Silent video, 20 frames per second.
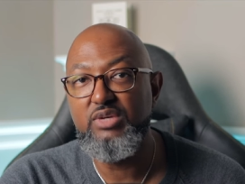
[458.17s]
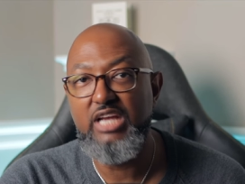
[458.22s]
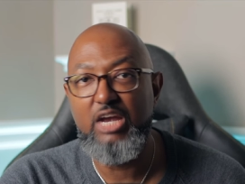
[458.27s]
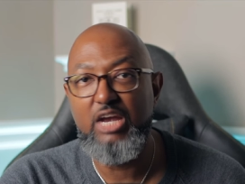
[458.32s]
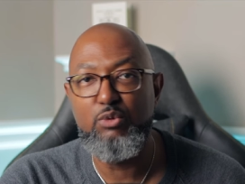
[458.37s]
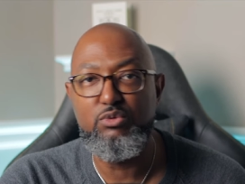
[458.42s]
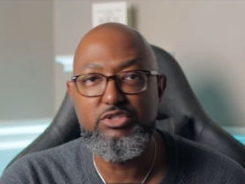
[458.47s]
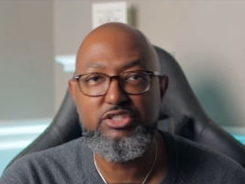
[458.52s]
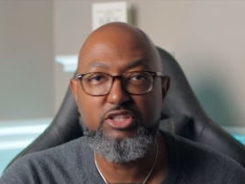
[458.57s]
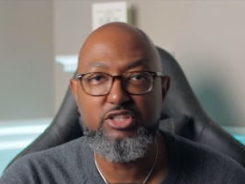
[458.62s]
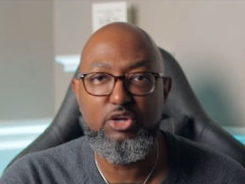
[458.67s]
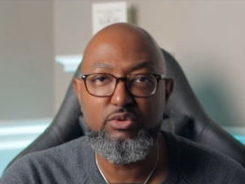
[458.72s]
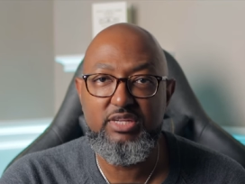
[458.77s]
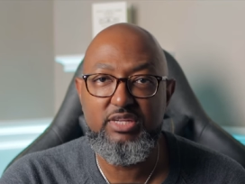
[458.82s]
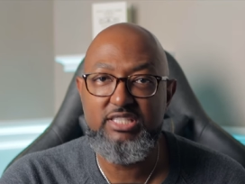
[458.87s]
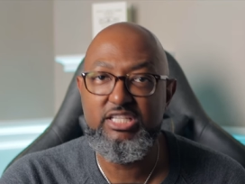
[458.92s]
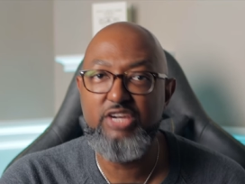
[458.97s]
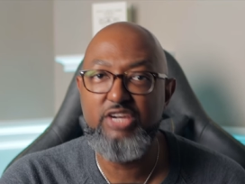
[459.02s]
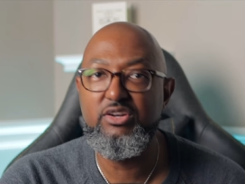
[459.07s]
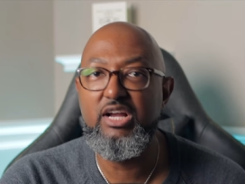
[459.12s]
and will slowly
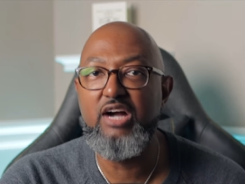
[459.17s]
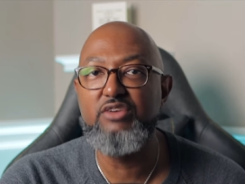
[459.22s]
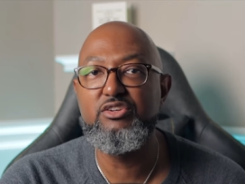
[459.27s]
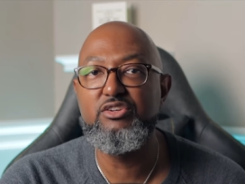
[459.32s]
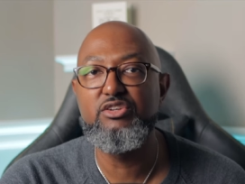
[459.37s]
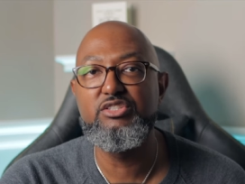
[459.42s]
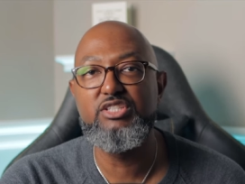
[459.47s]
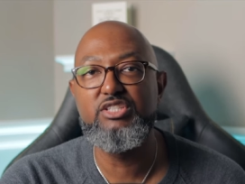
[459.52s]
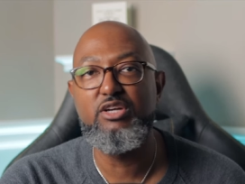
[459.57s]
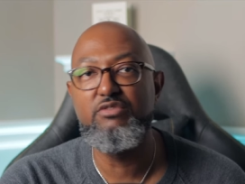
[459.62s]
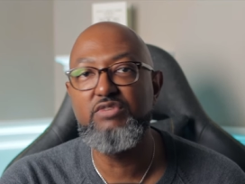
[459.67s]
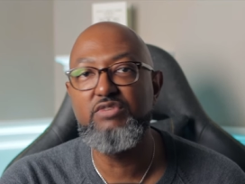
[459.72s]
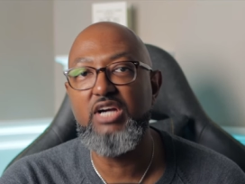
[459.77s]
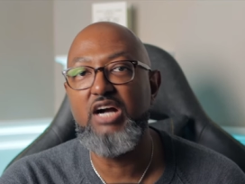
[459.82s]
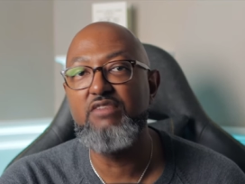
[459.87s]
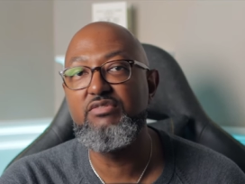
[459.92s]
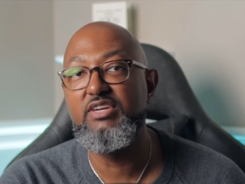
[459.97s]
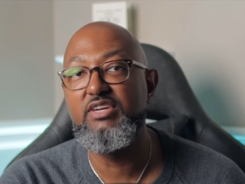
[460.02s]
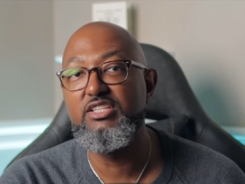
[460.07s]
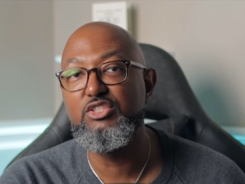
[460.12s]
tear down your
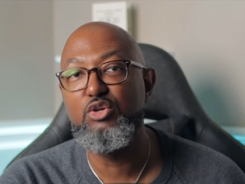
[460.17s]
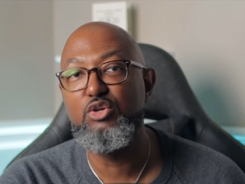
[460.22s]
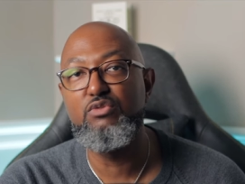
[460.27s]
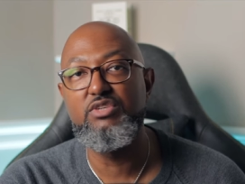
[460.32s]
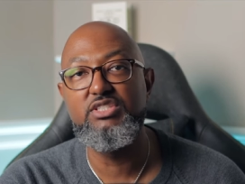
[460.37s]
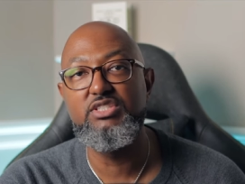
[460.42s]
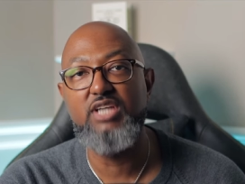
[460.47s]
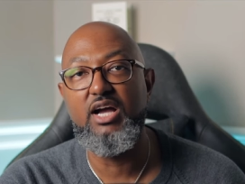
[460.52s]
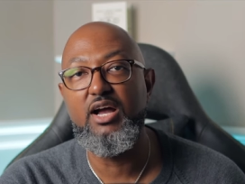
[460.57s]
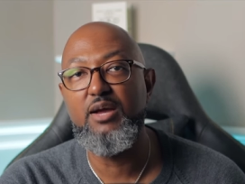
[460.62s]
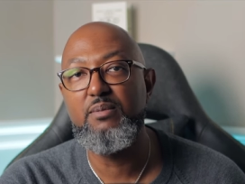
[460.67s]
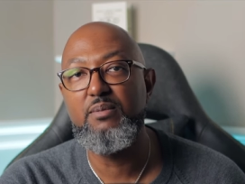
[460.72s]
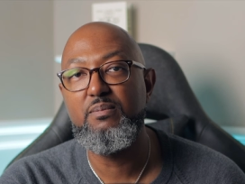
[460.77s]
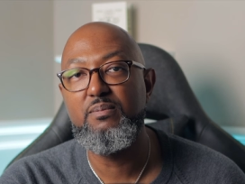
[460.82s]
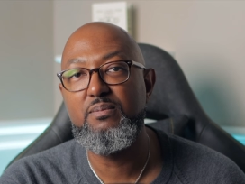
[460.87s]
self-confidence over time.